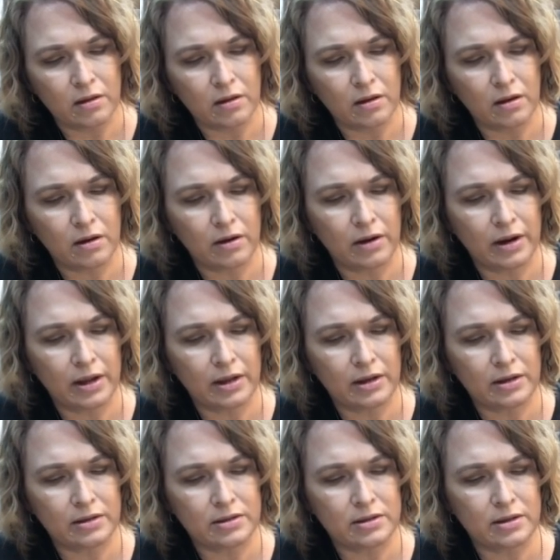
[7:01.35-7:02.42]
All right,
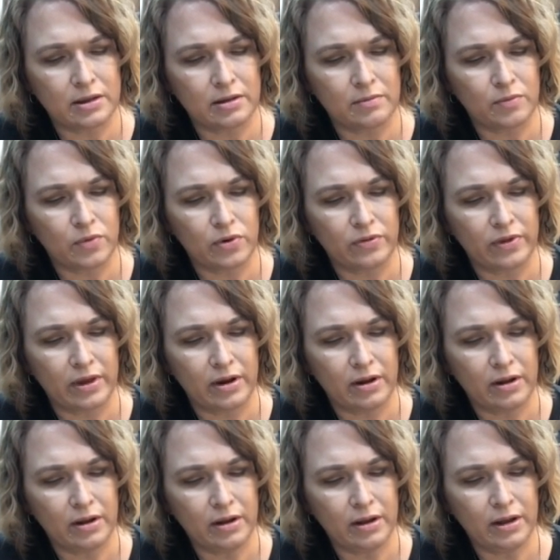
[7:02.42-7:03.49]
let's get more of that
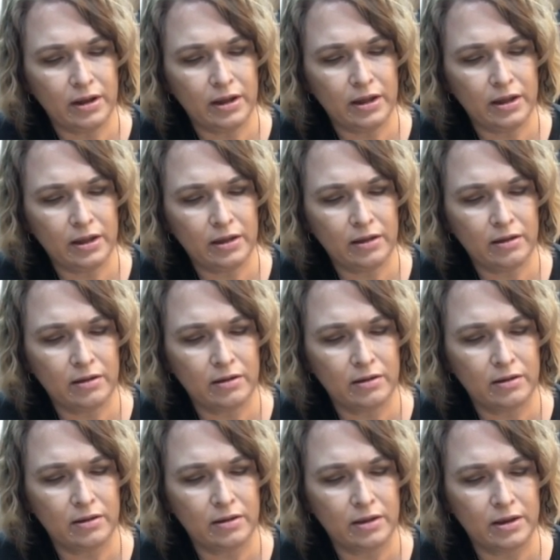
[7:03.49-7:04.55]
eye.
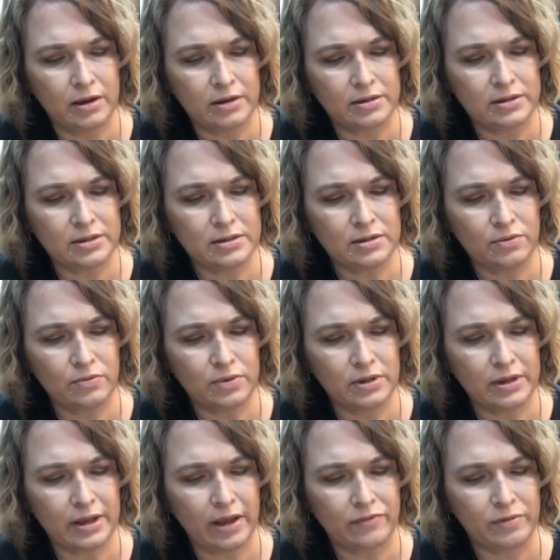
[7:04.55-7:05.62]
And it doesn't
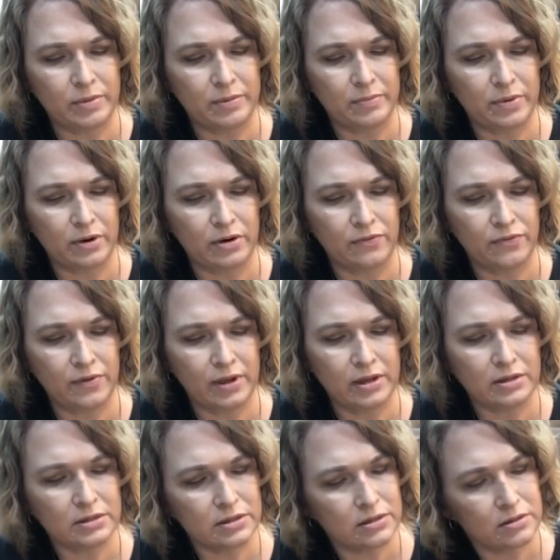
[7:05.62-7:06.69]
really have to be perfect.